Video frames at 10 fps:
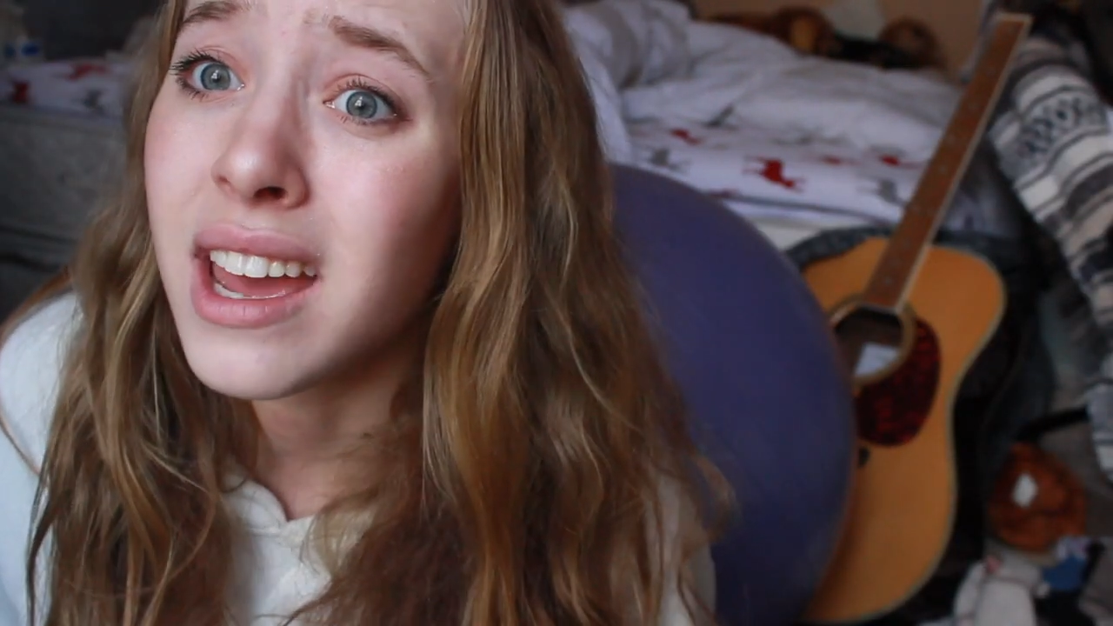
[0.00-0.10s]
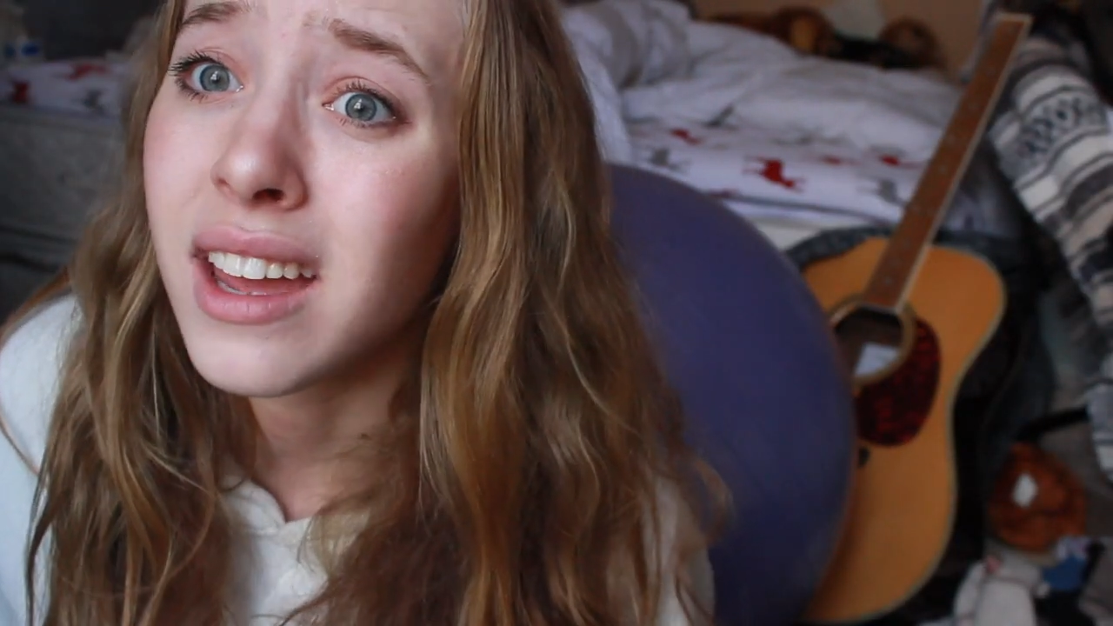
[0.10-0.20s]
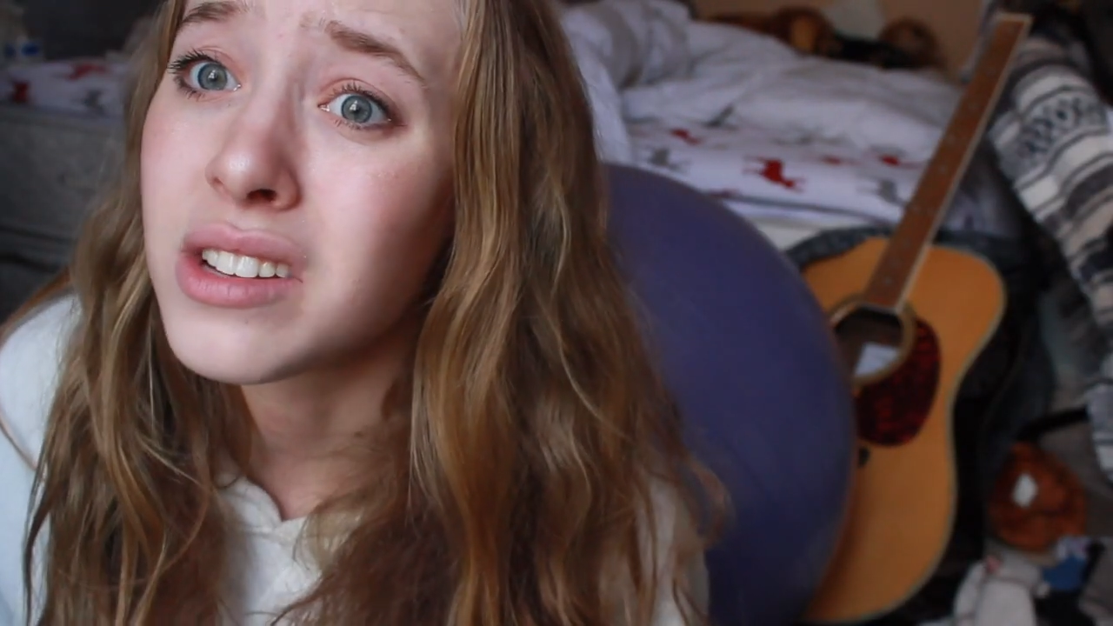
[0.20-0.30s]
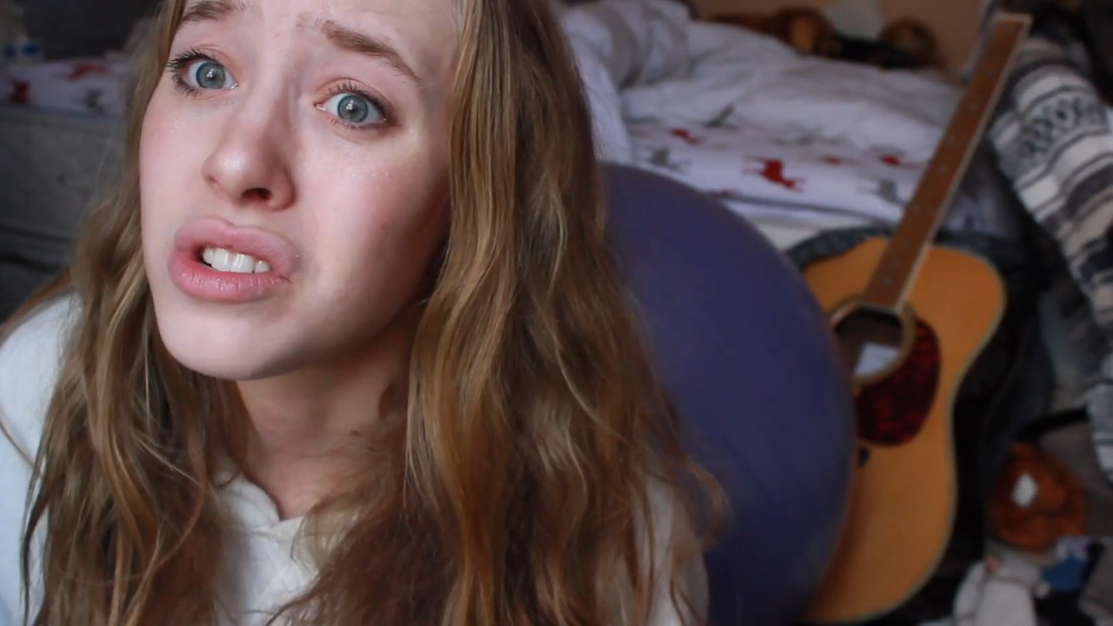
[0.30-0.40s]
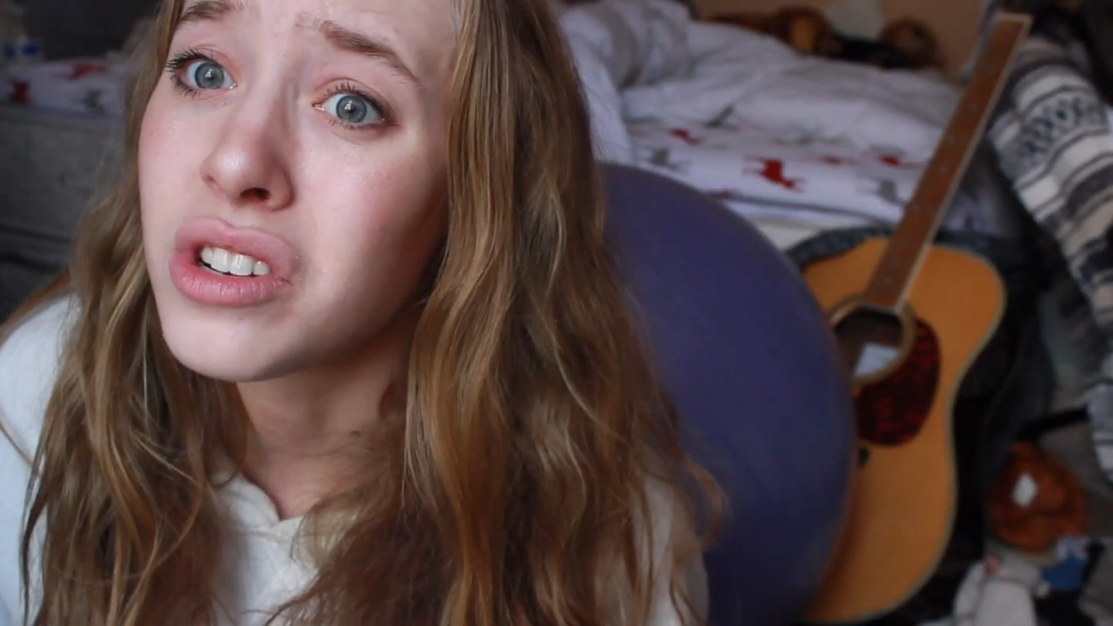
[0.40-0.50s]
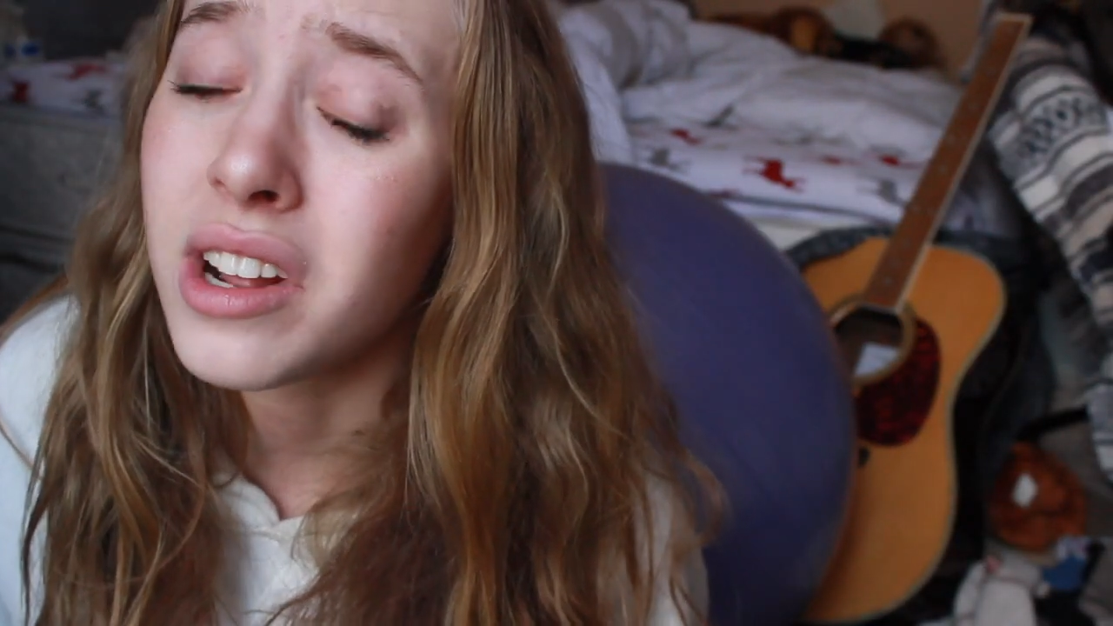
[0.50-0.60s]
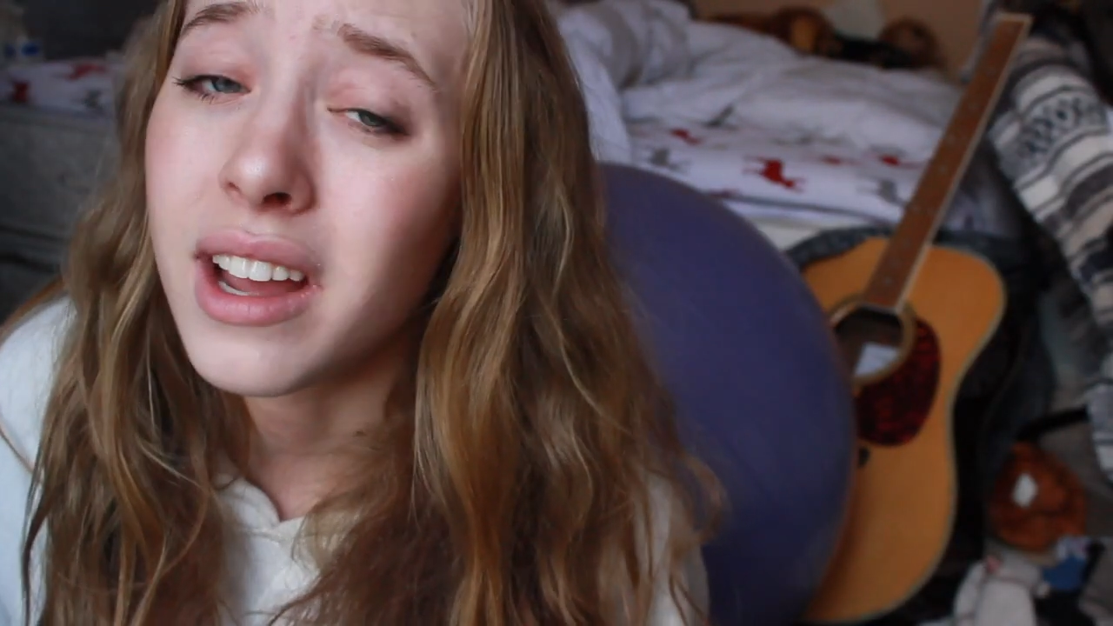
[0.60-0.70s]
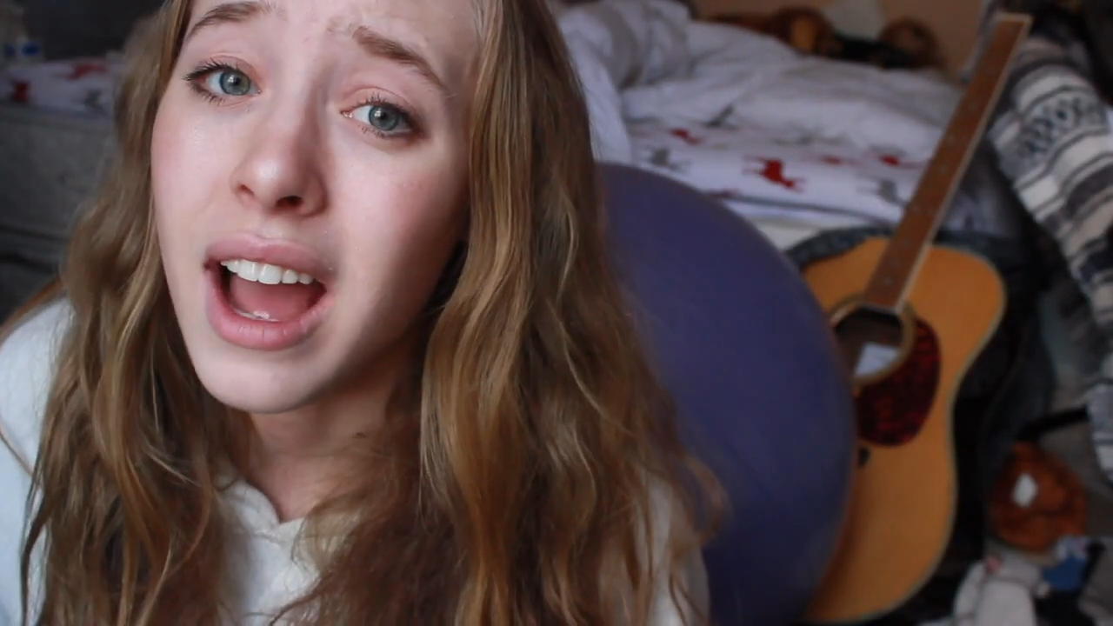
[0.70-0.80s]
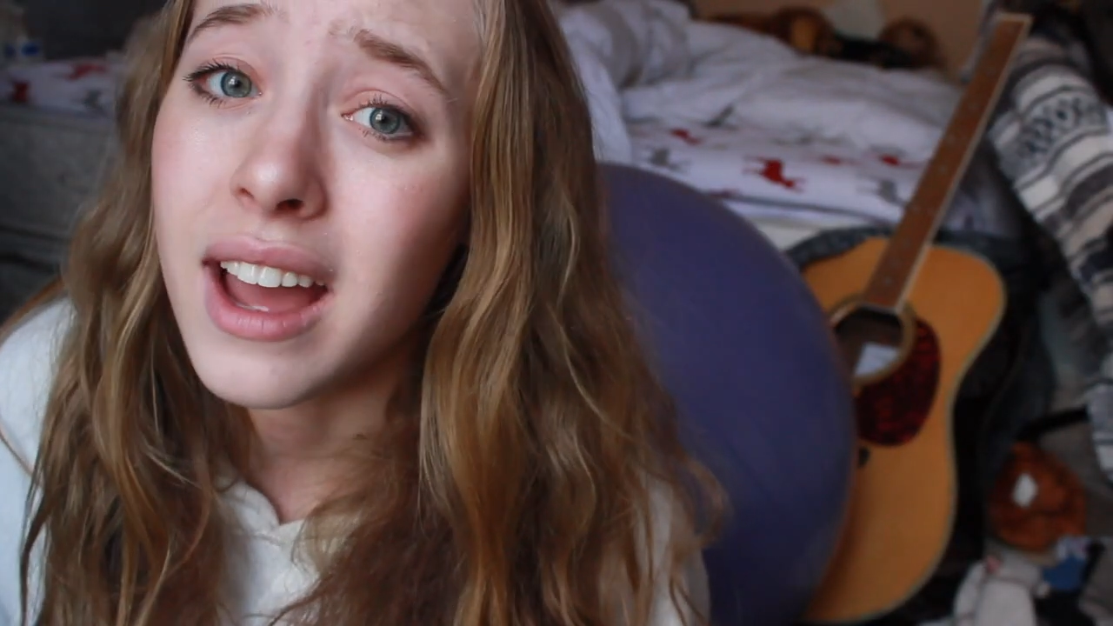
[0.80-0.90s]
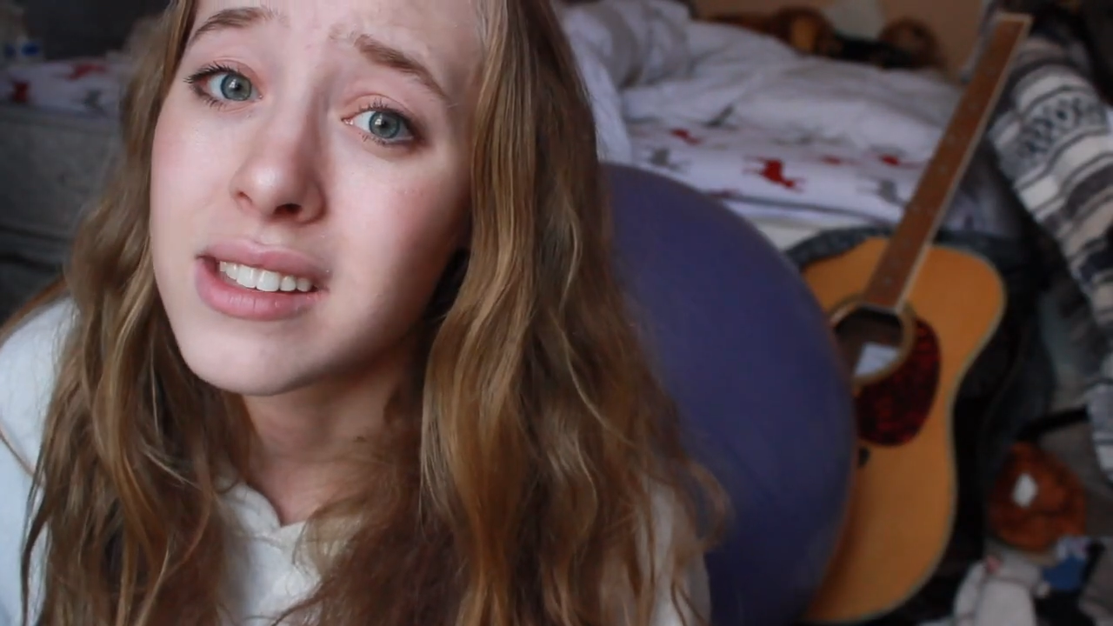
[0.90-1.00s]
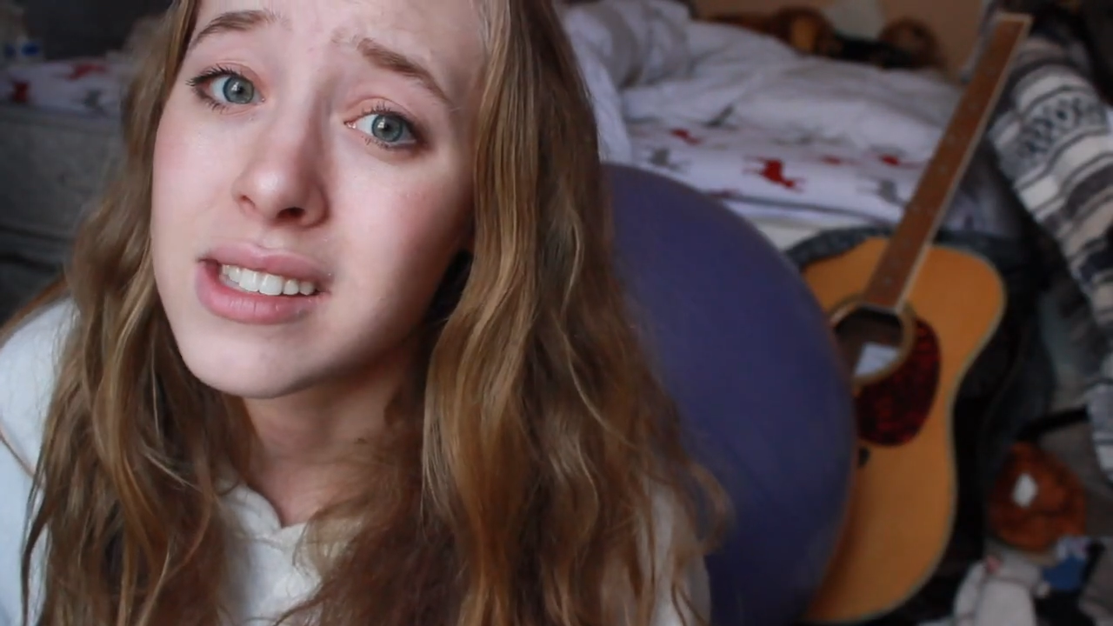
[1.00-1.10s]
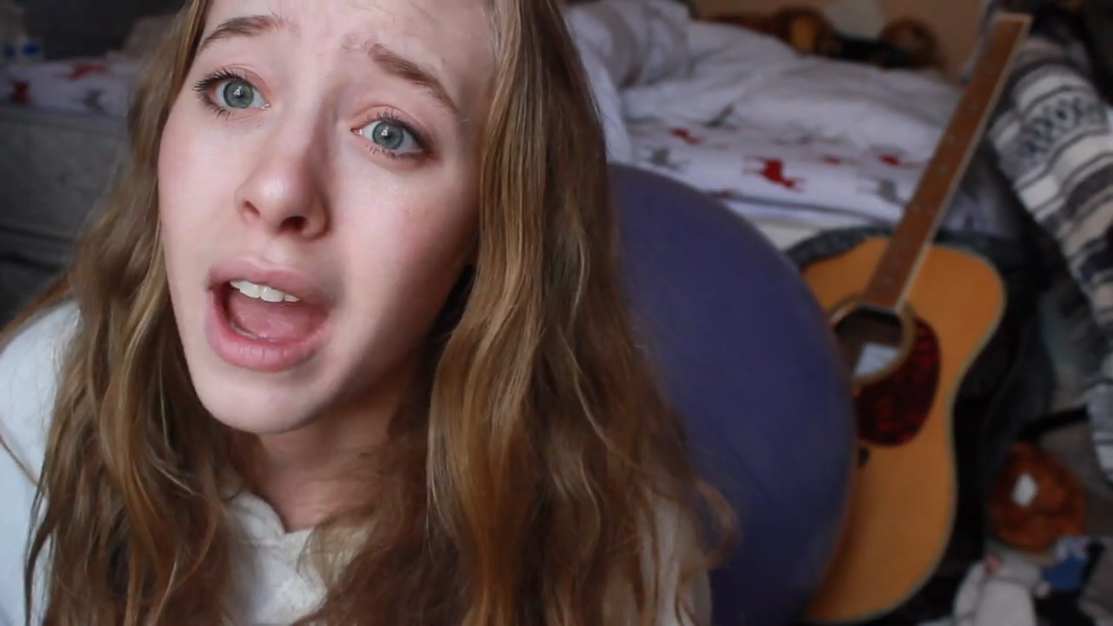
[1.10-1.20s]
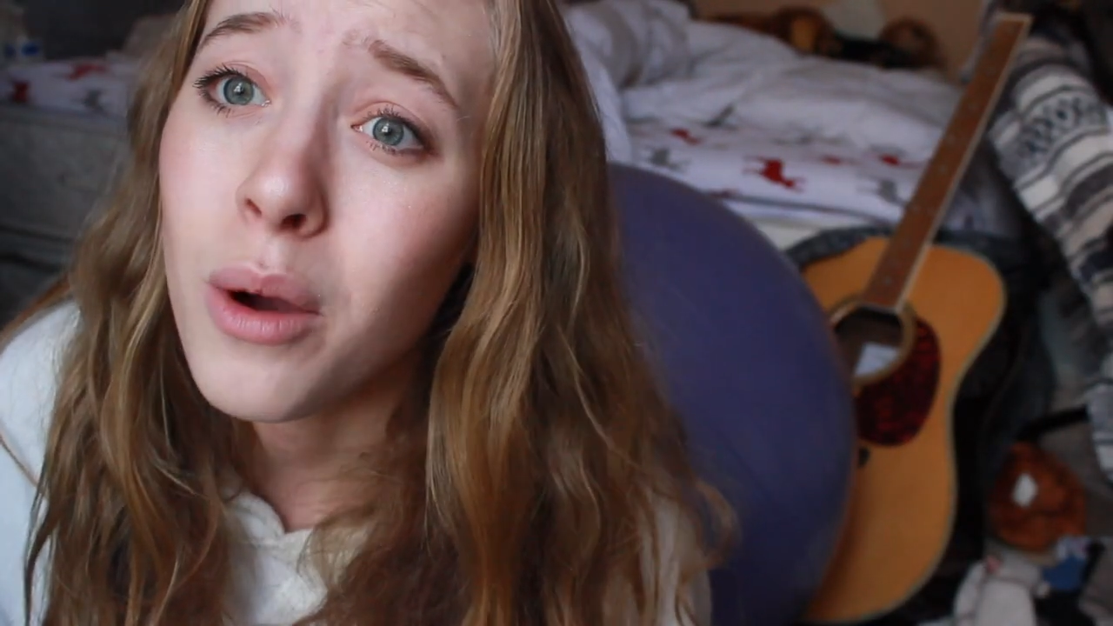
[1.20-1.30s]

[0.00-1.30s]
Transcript: day yesterday, guys.